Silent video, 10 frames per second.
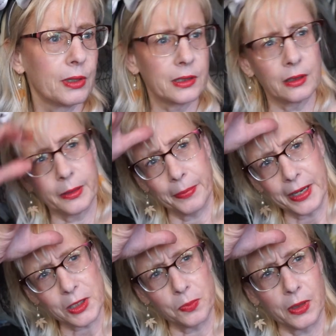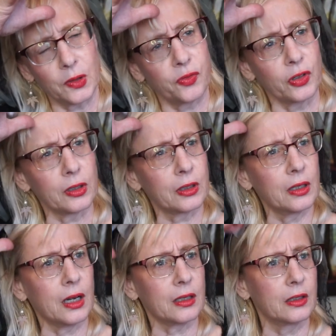wasn't the best month for
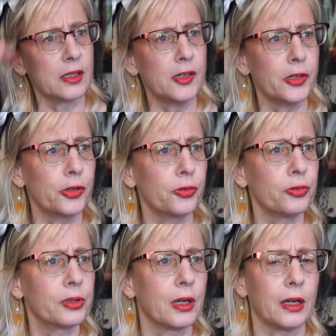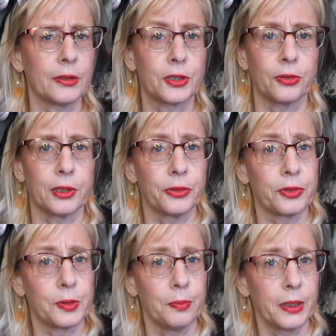uh, good news. Uh, so there
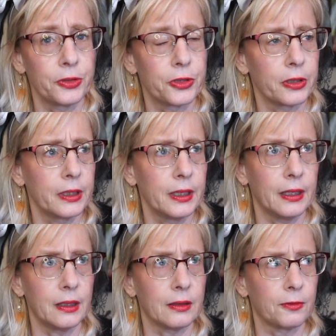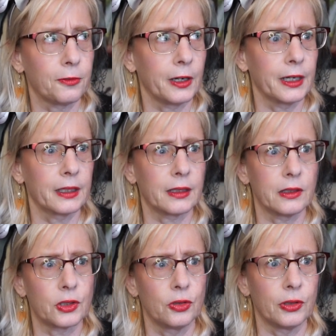was Mildred, and then Frank
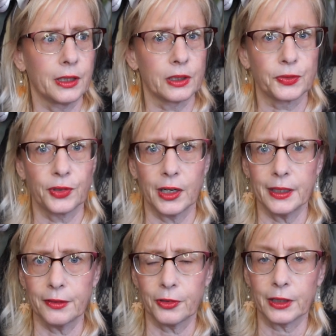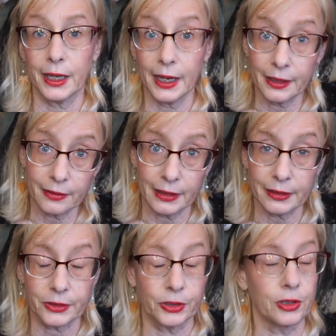is going this Friday for
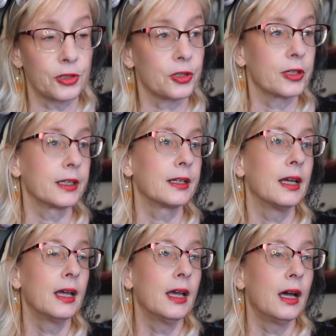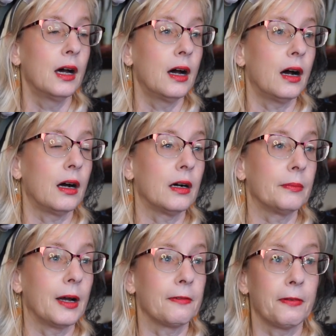cataract surgery.
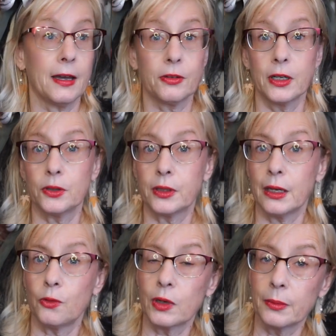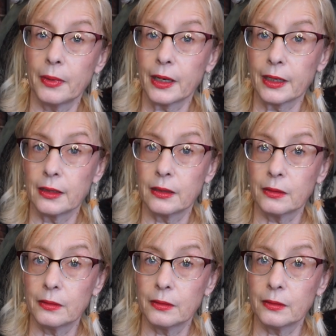Um, I found out that one of my